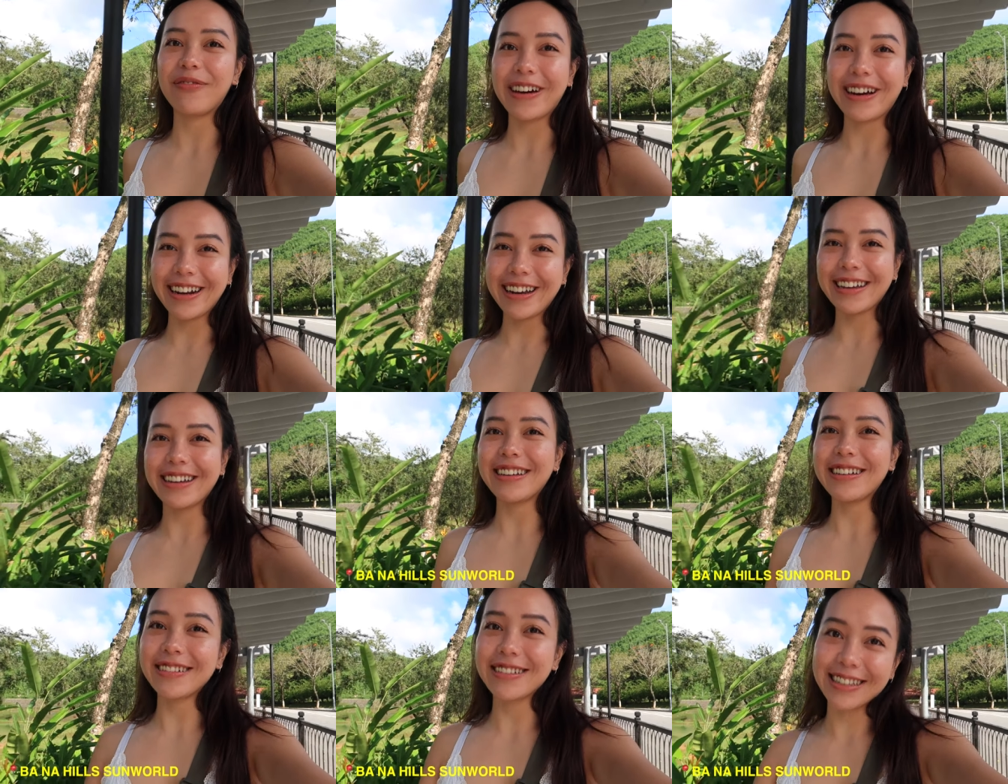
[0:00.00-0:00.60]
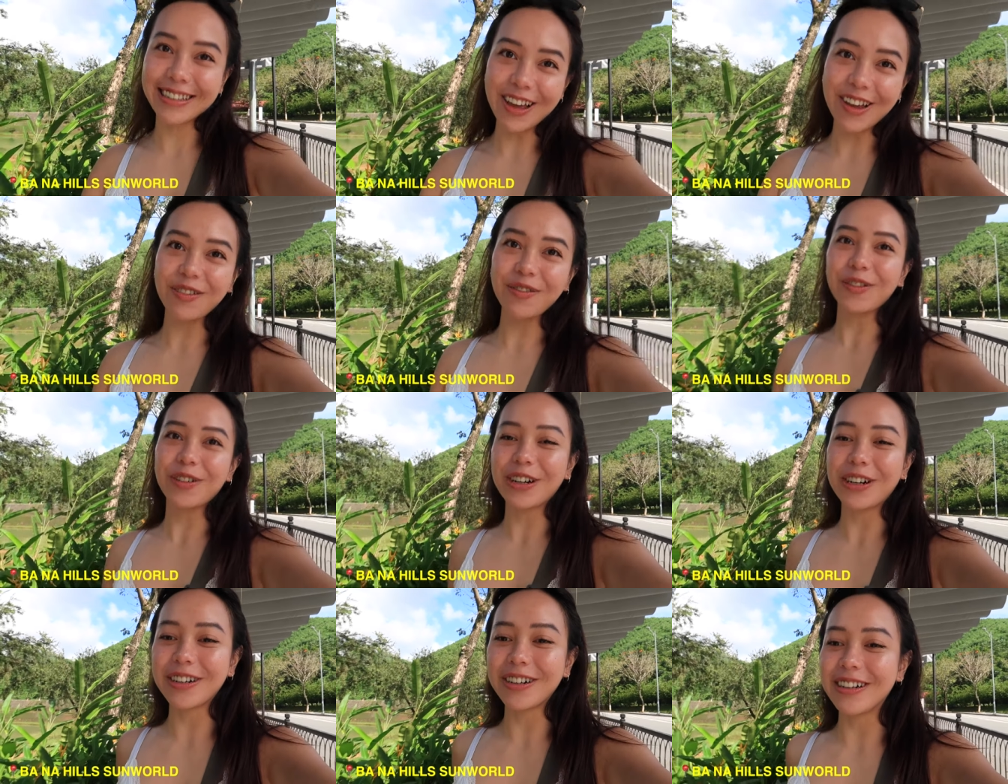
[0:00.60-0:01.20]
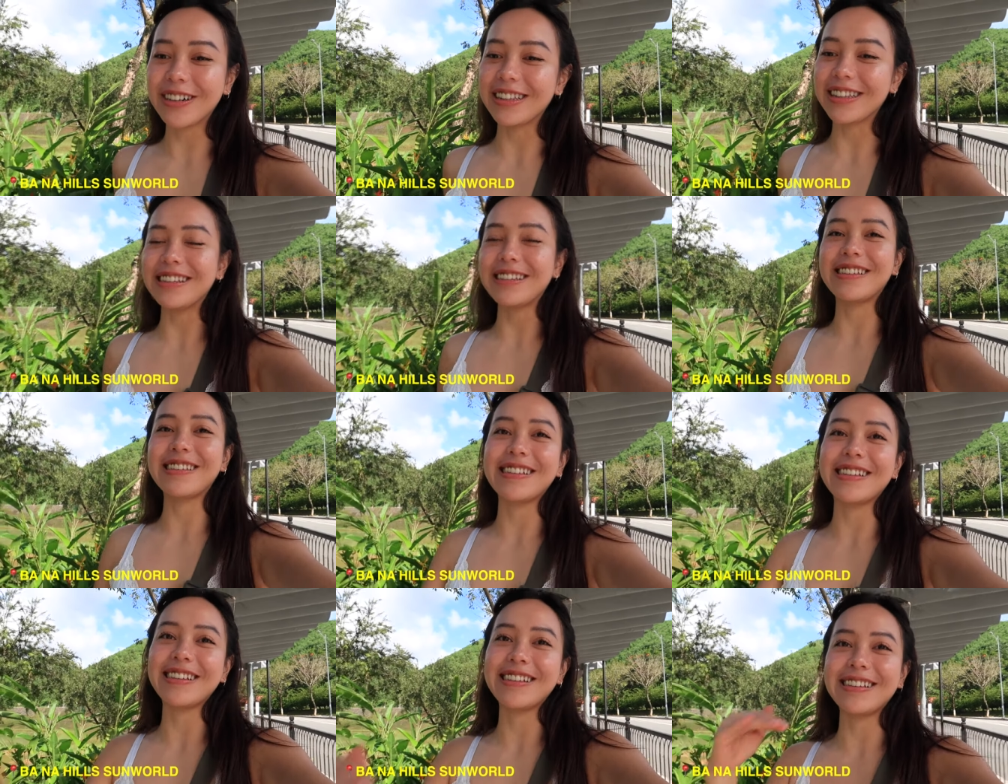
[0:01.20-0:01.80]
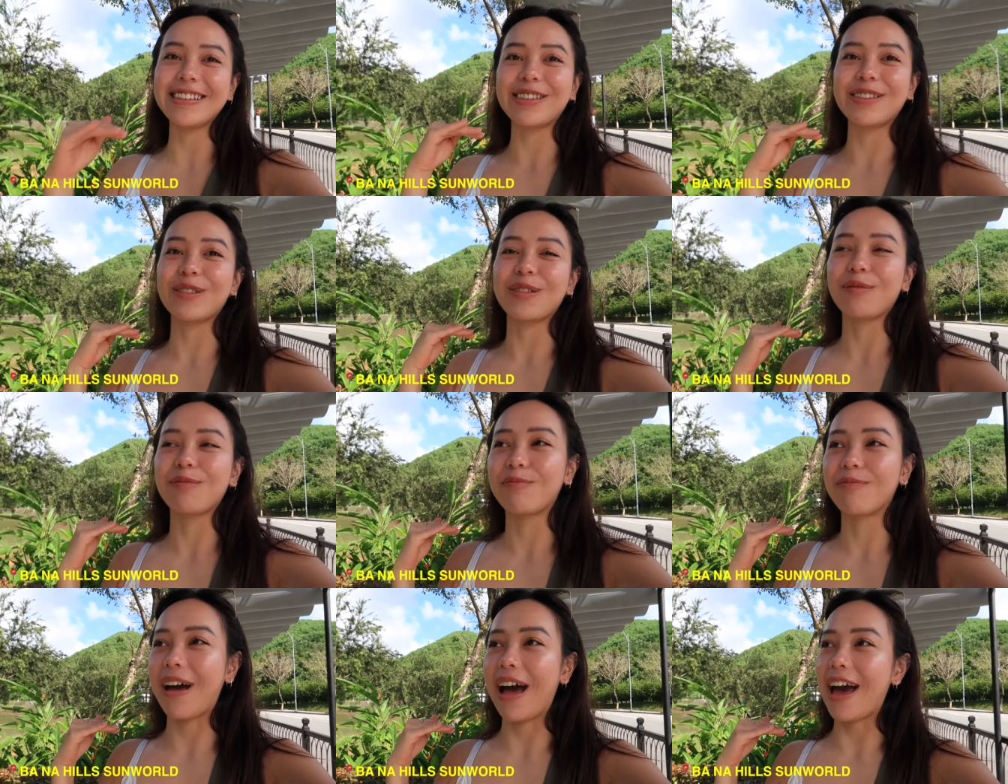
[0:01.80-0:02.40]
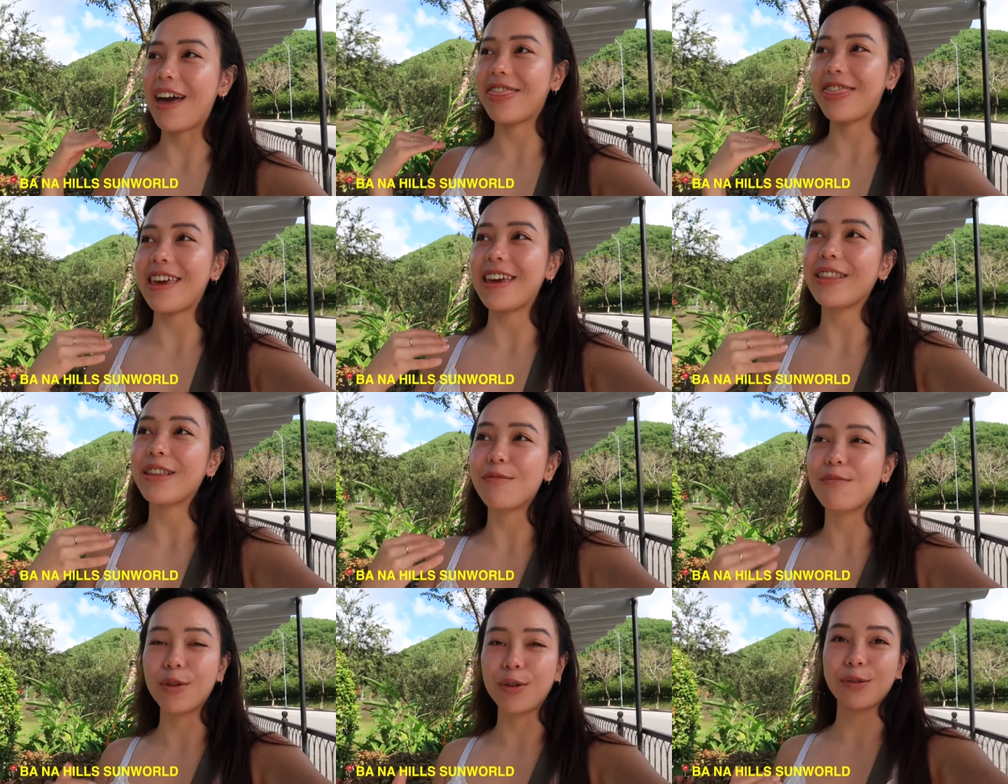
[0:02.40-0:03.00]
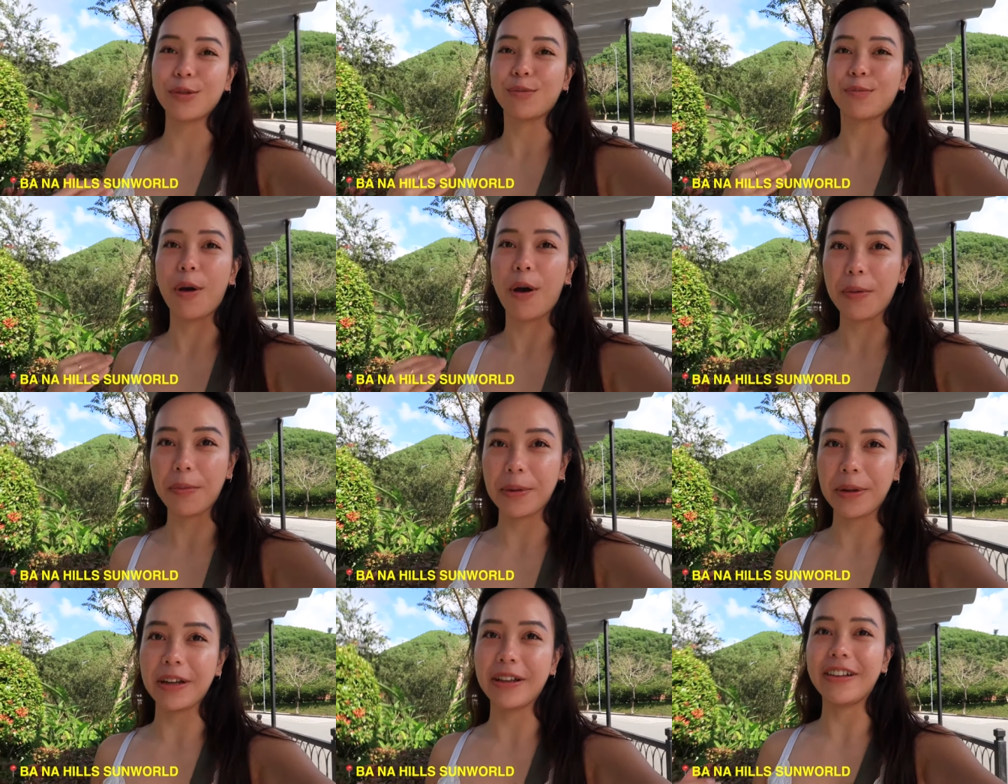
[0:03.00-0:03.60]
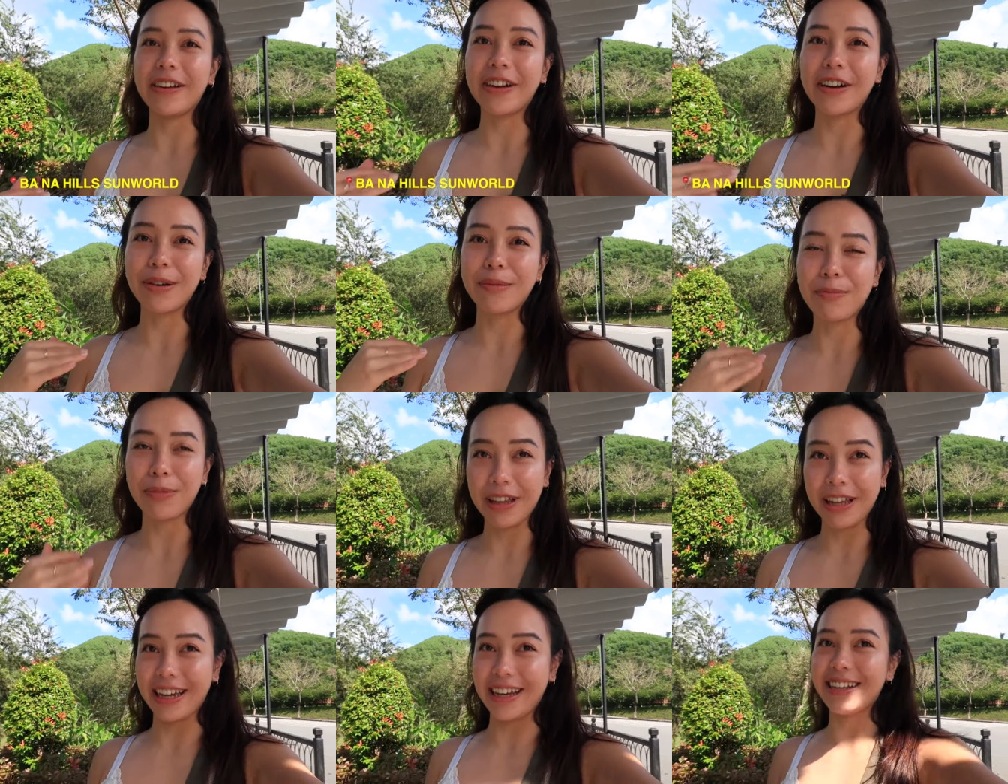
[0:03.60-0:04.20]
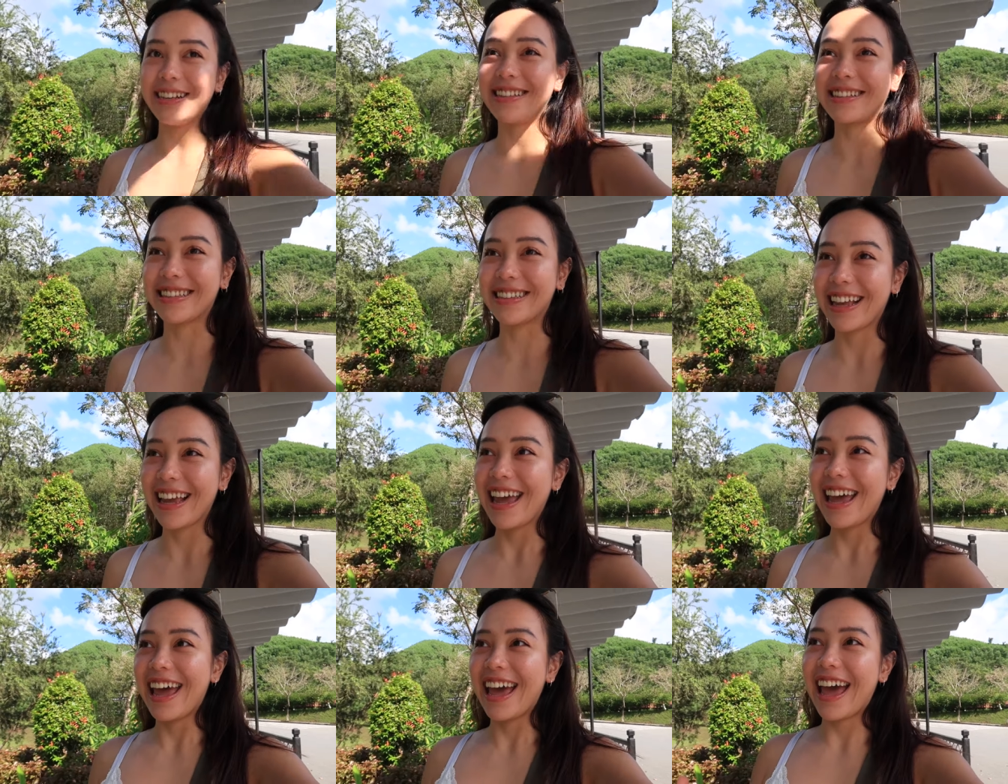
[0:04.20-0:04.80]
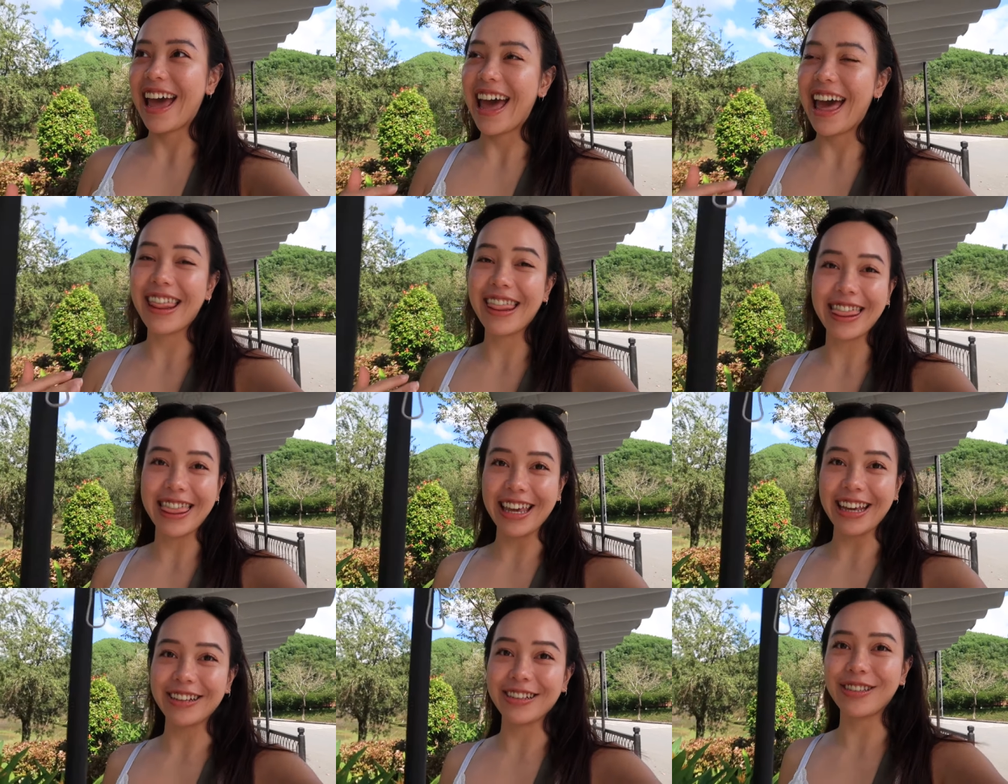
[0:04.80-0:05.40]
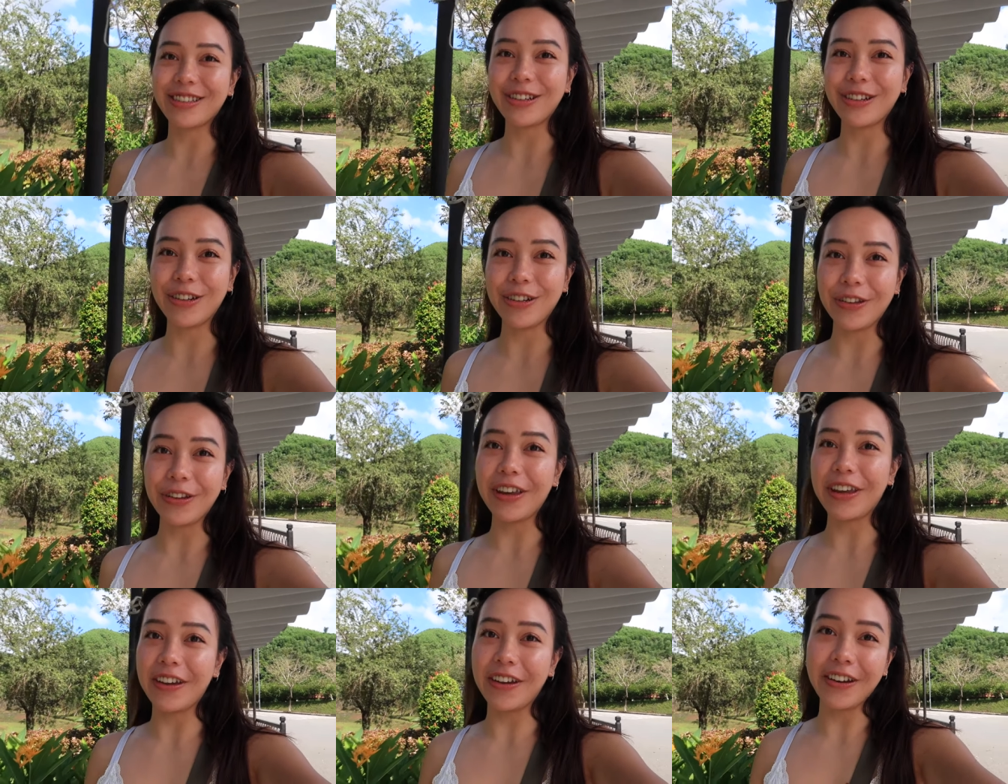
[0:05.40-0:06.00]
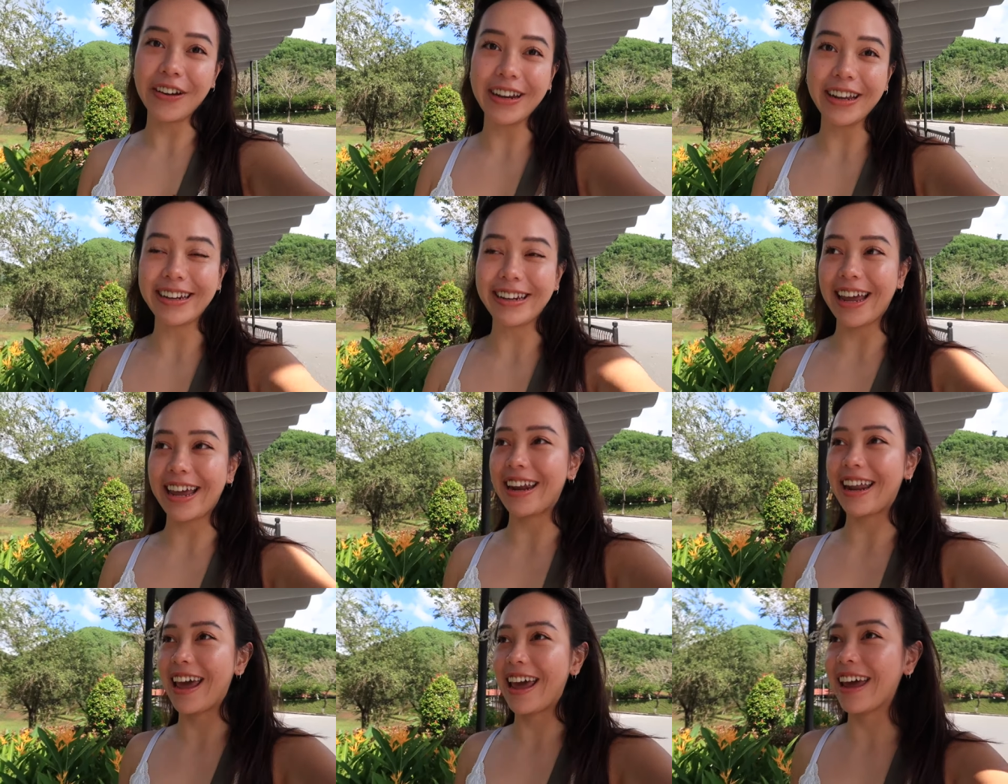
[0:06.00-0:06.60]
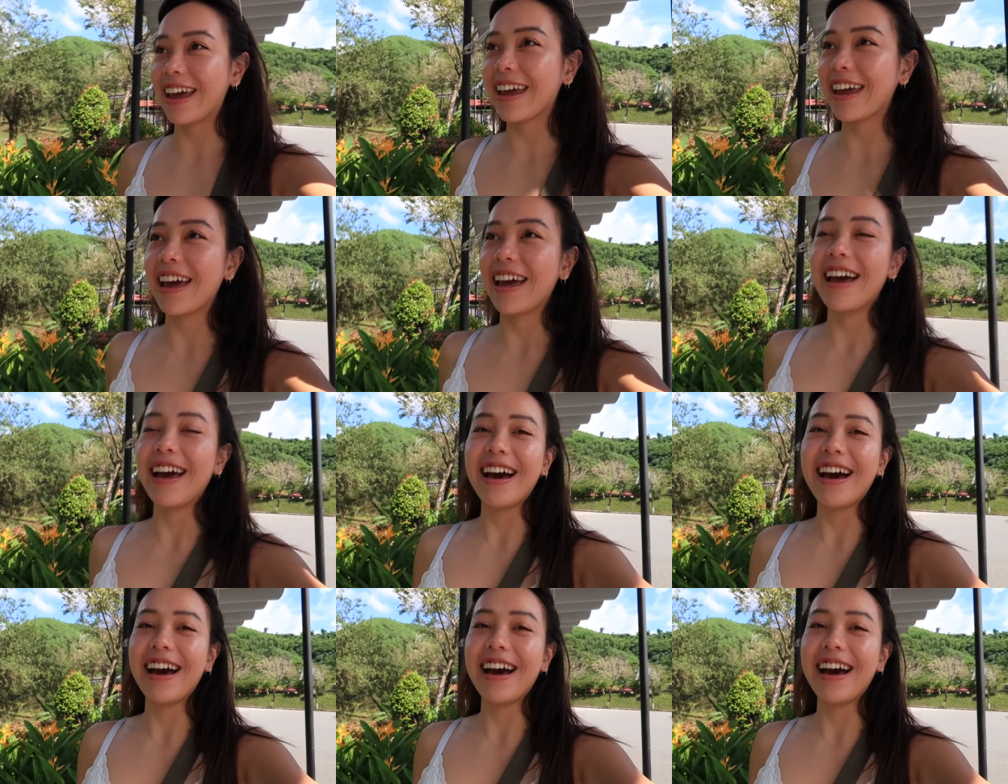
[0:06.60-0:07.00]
Bana Hill Sun World. This is I think the most popular place and things to do here in Da Nang.